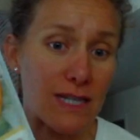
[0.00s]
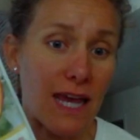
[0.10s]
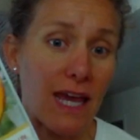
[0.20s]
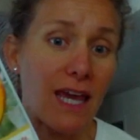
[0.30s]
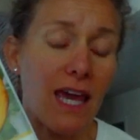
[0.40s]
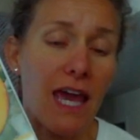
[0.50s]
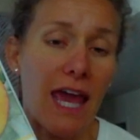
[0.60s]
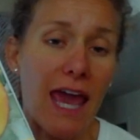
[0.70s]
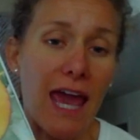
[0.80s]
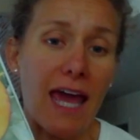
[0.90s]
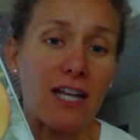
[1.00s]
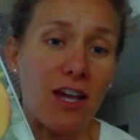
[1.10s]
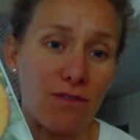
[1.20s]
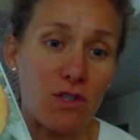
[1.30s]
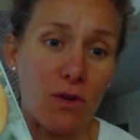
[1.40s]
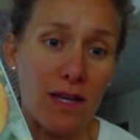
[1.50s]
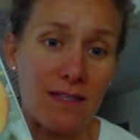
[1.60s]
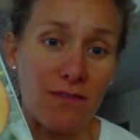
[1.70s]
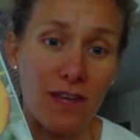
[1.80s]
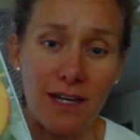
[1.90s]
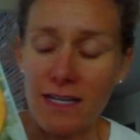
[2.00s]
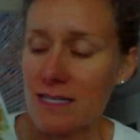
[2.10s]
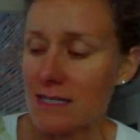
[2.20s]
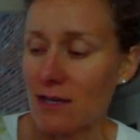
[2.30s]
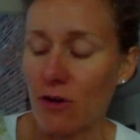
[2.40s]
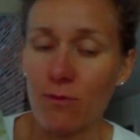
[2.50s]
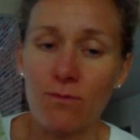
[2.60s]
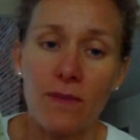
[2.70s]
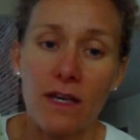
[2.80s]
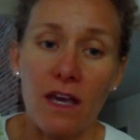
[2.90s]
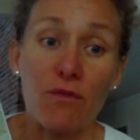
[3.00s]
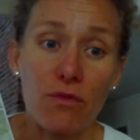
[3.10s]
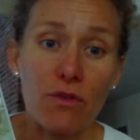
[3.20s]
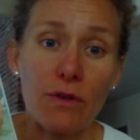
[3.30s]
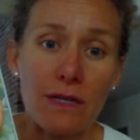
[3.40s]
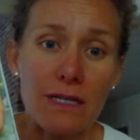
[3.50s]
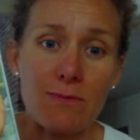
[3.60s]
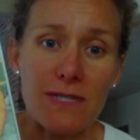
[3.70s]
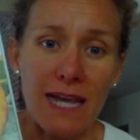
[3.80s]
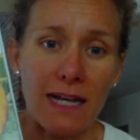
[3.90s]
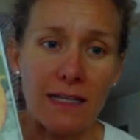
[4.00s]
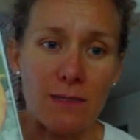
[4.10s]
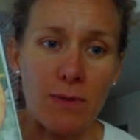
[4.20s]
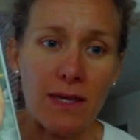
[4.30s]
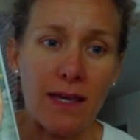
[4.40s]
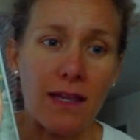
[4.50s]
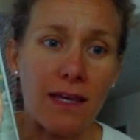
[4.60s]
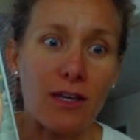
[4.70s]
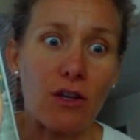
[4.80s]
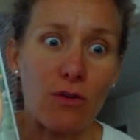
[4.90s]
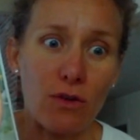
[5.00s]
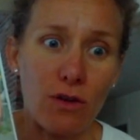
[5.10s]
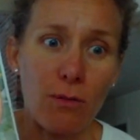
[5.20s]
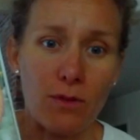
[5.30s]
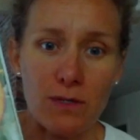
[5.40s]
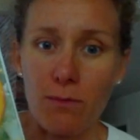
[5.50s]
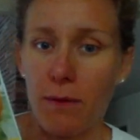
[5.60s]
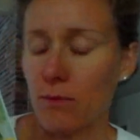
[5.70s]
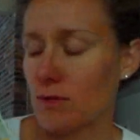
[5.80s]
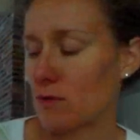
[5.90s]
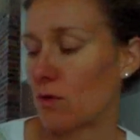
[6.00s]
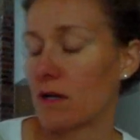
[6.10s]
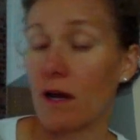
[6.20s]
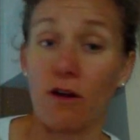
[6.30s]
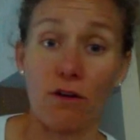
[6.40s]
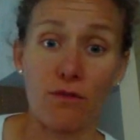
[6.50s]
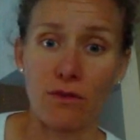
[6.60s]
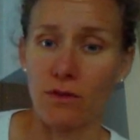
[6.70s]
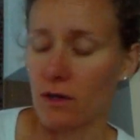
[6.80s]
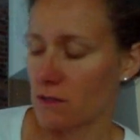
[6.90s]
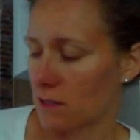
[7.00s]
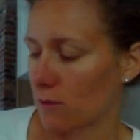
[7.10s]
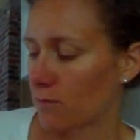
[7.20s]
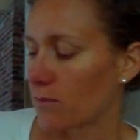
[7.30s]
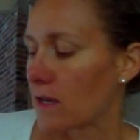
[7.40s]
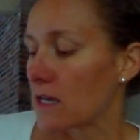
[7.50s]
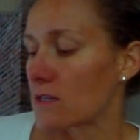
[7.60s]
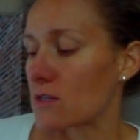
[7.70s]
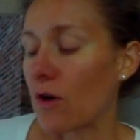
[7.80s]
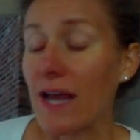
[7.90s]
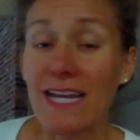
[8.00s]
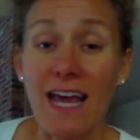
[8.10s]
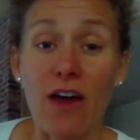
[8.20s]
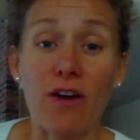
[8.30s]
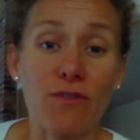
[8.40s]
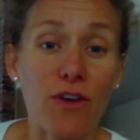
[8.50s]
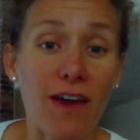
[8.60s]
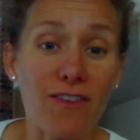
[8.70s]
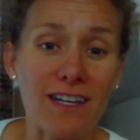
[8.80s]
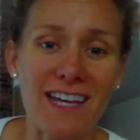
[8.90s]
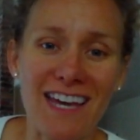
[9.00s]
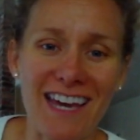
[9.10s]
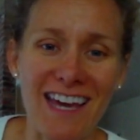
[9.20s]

day and you have 2 heads of lettuce. So, and fruit is botanically speaking, like, you know, cucumbers and peppers and whatnot are fruit also. So anyhow, if you haven't